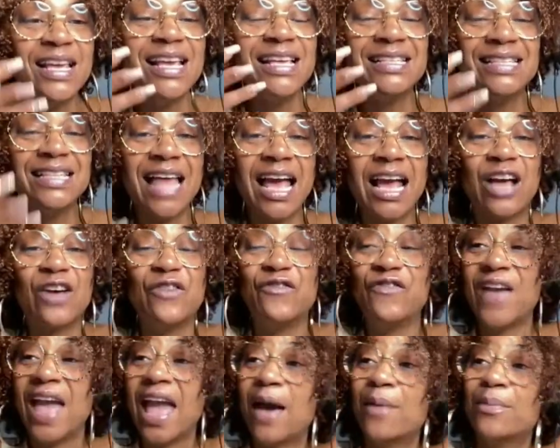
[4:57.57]
is like a
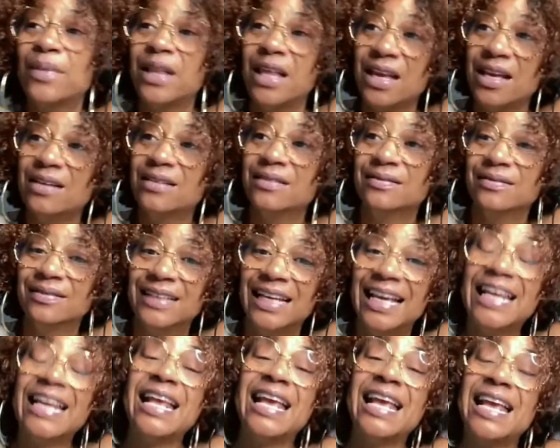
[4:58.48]
family,
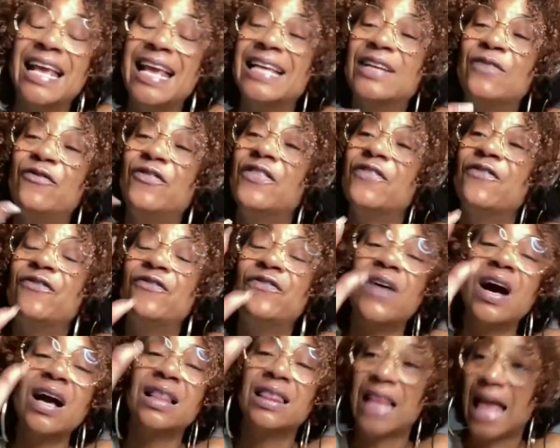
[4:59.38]

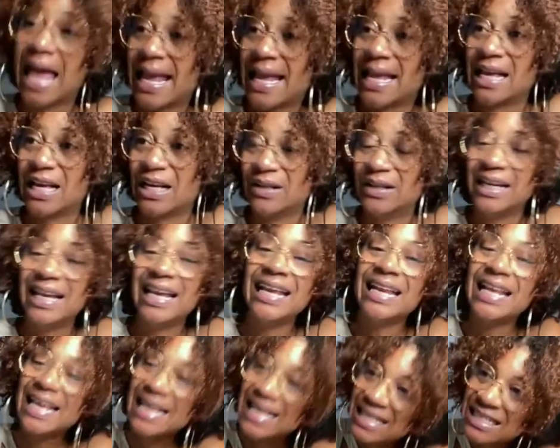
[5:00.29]
Fuck like.
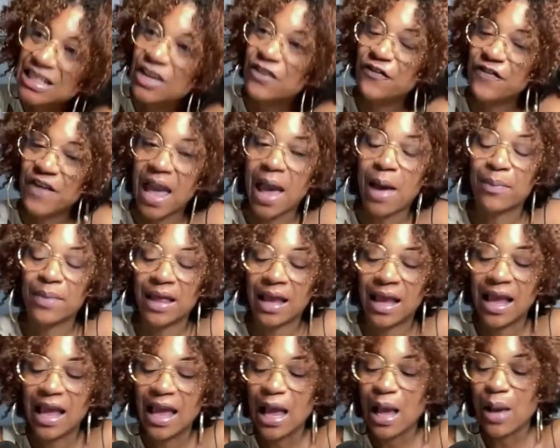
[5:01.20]
It is a
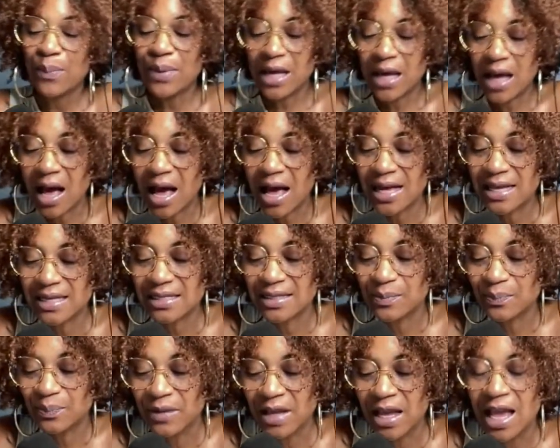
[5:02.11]
family.
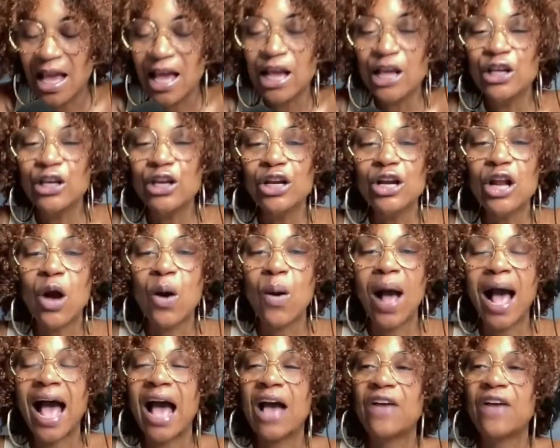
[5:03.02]
Because, you know,